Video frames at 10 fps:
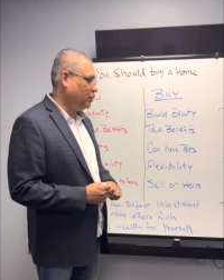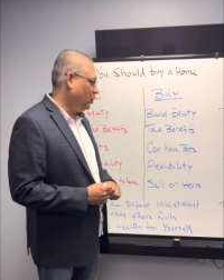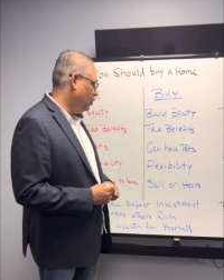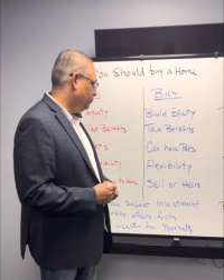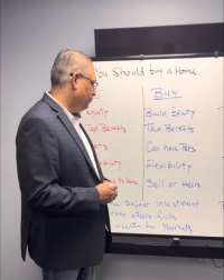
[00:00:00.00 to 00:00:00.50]

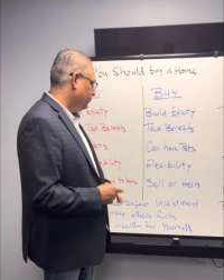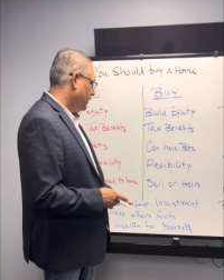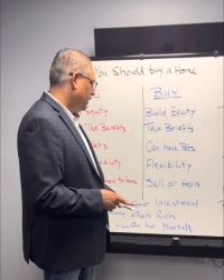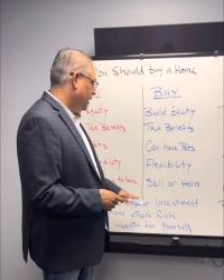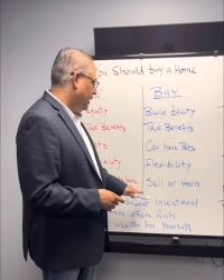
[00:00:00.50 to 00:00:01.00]
home.
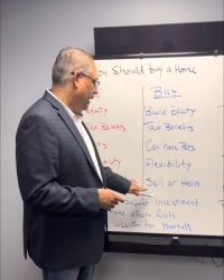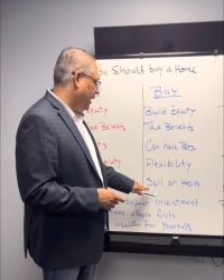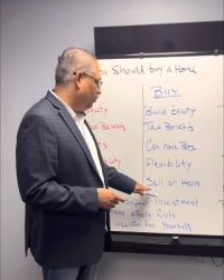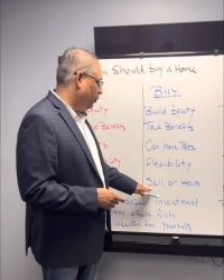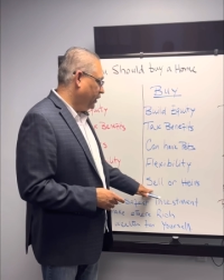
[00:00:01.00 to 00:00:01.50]

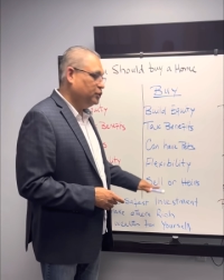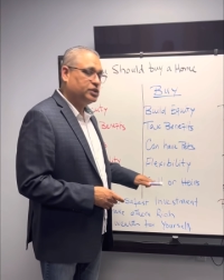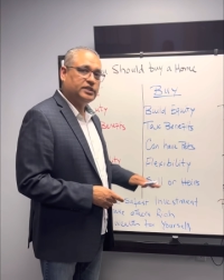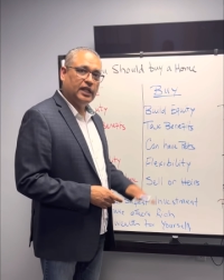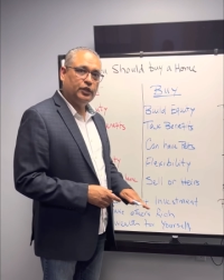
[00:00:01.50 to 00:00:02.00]
And when you
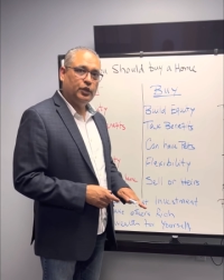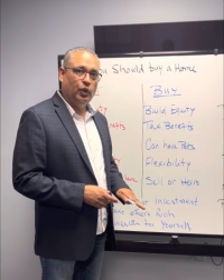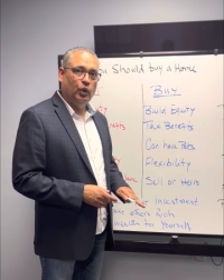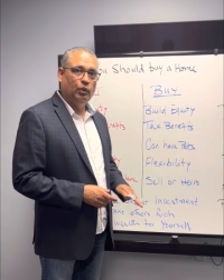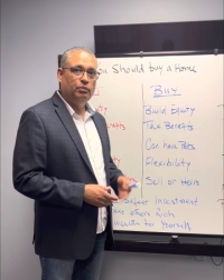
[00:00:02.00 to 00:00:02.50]
sell your
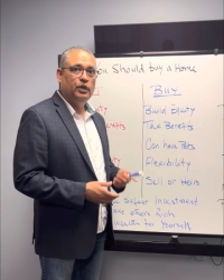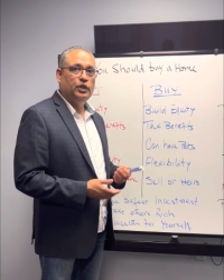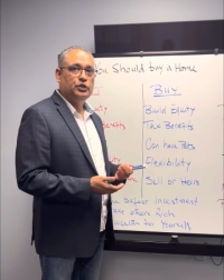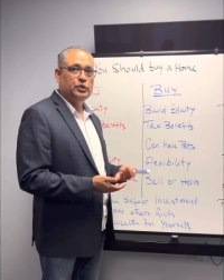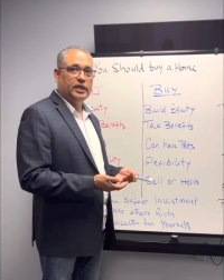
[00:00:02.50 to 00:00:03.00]
home,
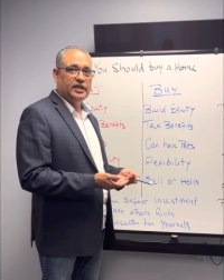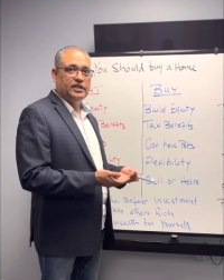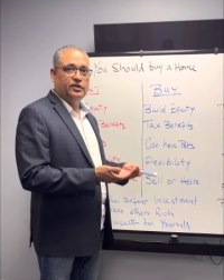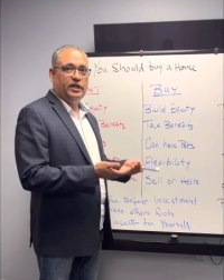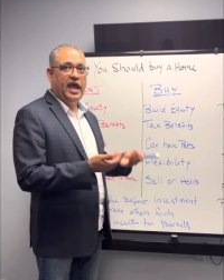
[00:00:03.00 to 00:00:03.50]
you can
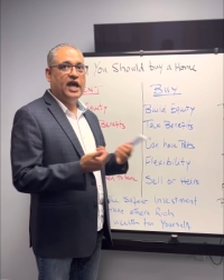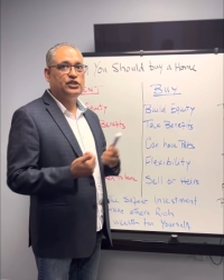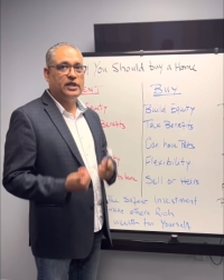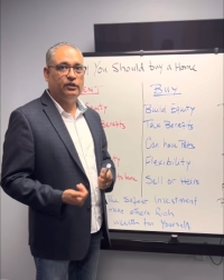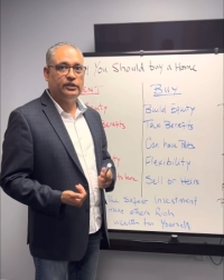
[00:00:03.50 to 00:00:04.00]
either
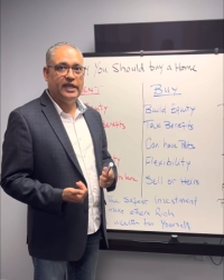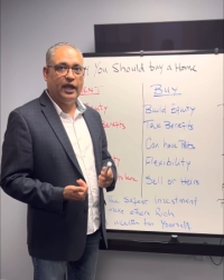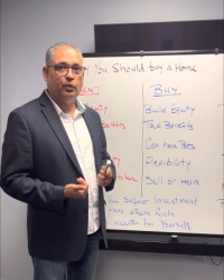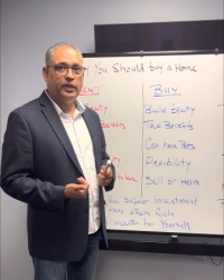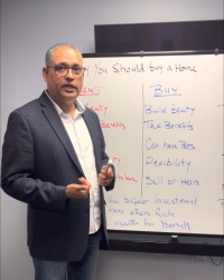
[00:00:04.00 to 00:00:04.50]
cash out the
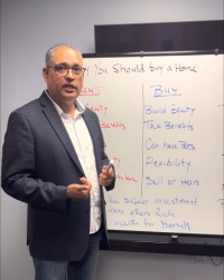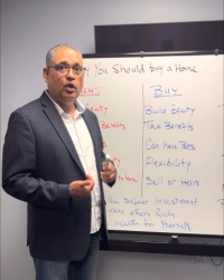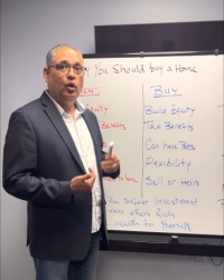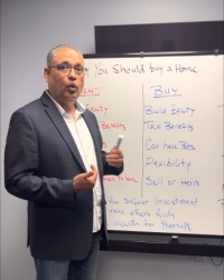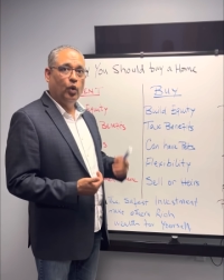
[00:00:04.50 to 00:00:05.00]
equity
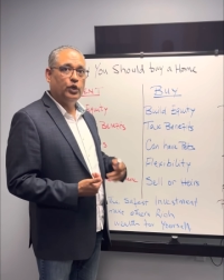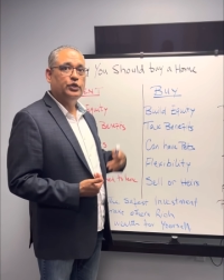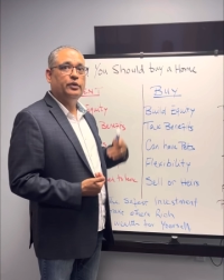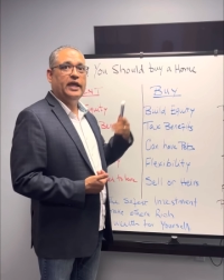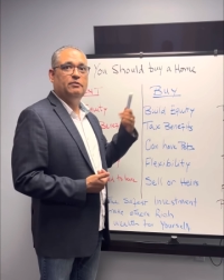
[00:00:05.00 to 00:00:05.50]
or
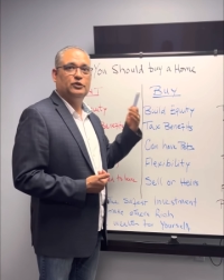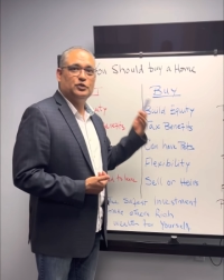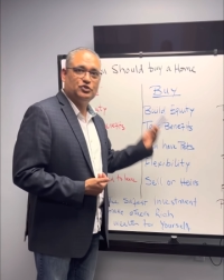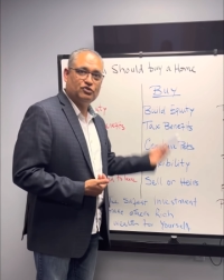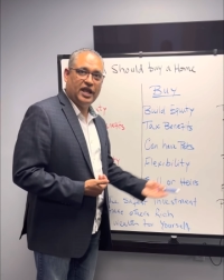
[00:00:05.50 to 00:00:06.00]
you're able to
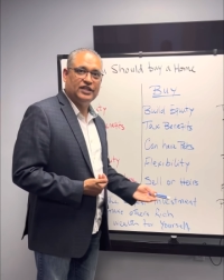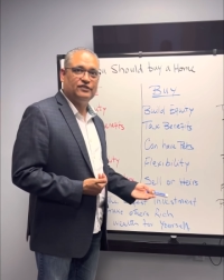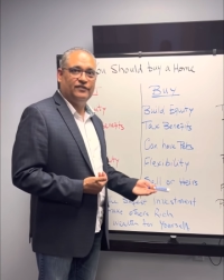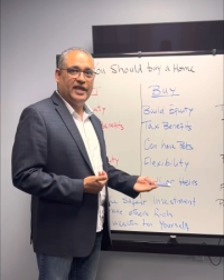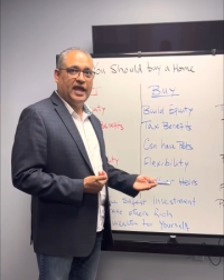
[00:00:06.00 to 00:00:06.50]

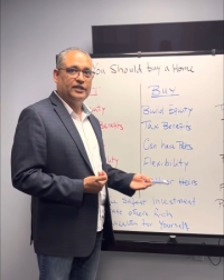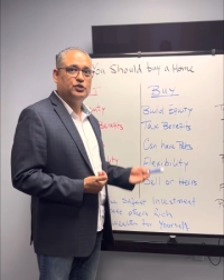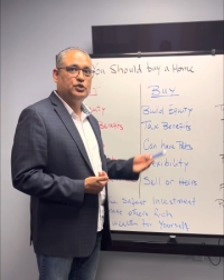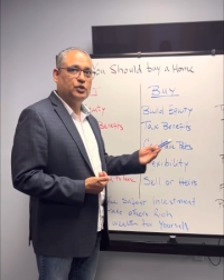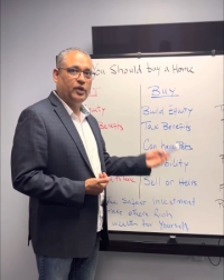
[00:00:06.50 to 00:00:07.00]
transfer that
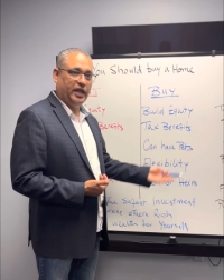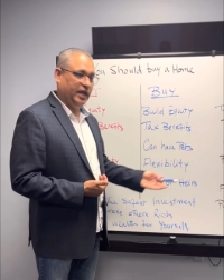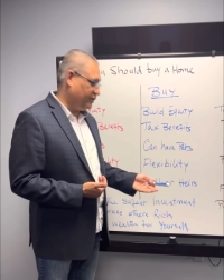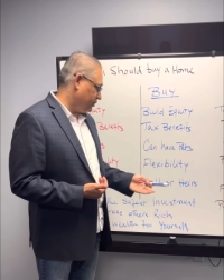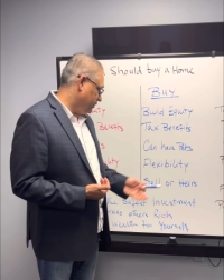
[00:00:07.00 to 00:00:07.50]
to your
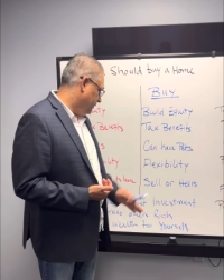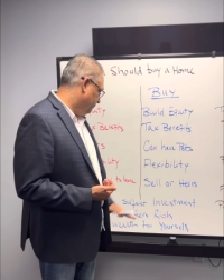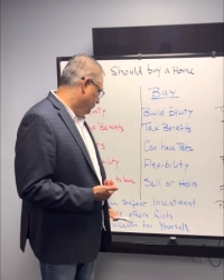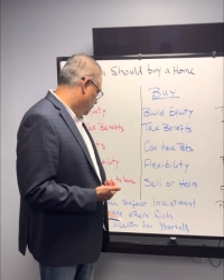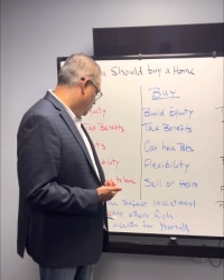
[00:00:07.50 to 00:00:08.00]
heirs.
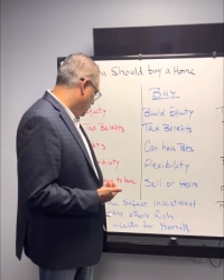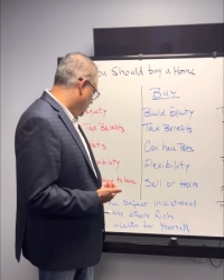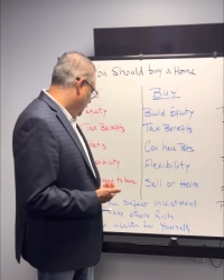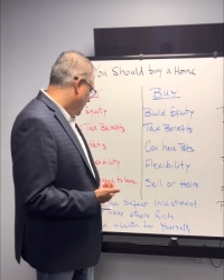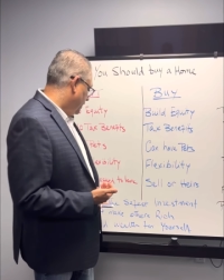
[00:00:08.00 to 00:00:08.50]

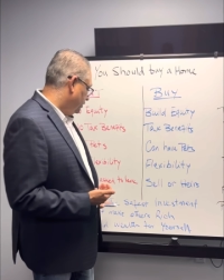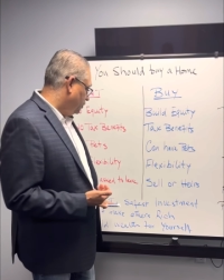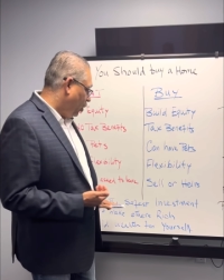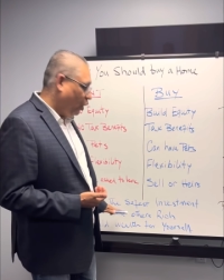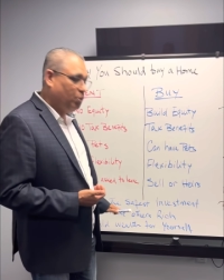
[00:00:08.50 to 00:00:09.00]
So
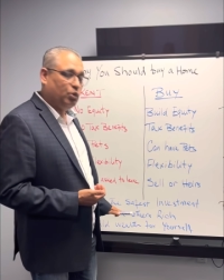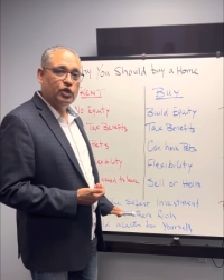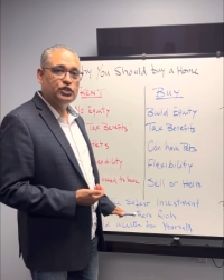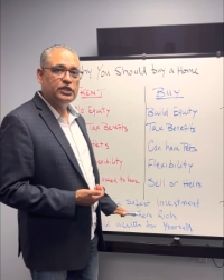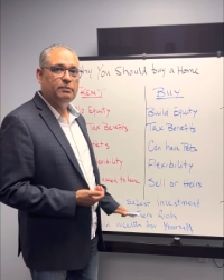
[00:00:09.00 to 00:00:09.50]
home
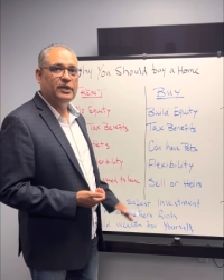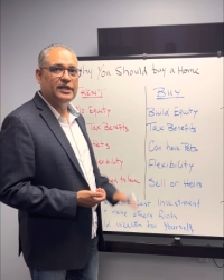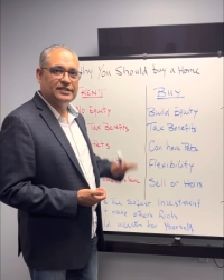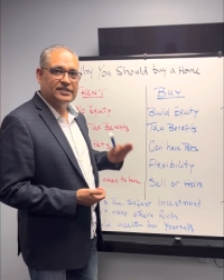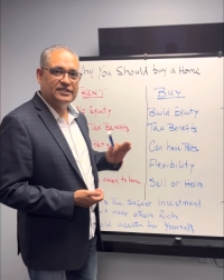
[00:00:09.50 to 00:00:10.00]
ownership
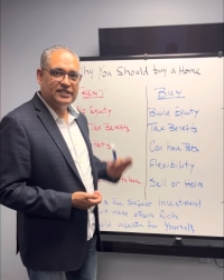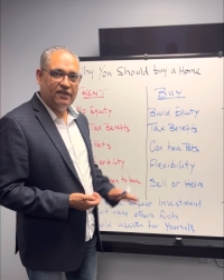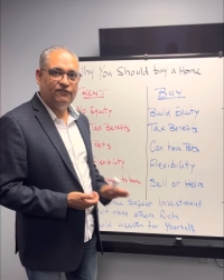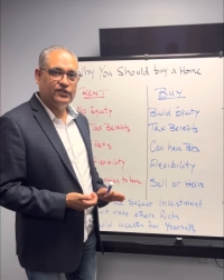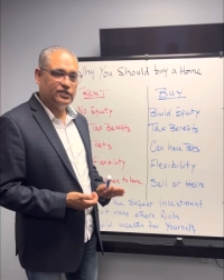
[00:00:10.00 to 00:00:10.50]
is the
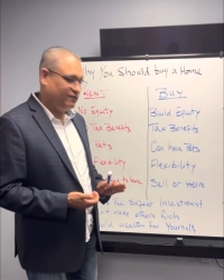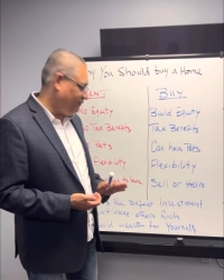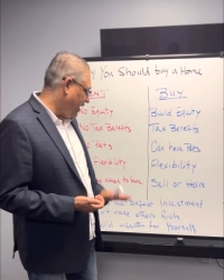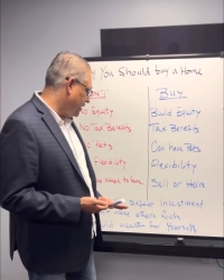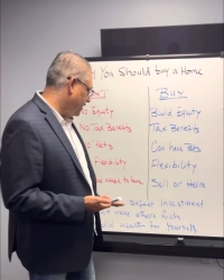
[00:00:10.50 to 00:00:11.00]
safest
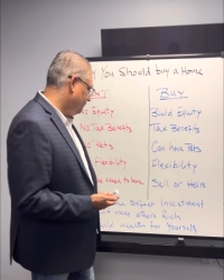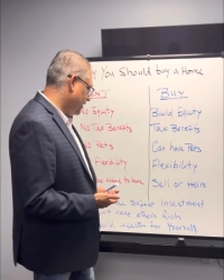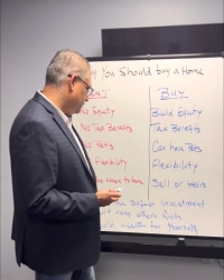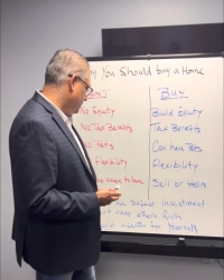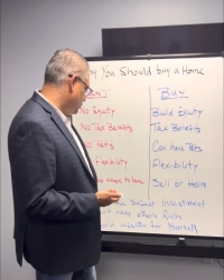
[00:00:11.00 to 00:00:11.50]

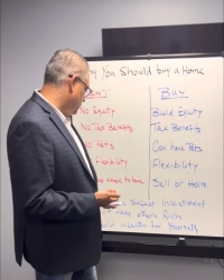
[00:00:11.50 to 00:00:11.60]
investment you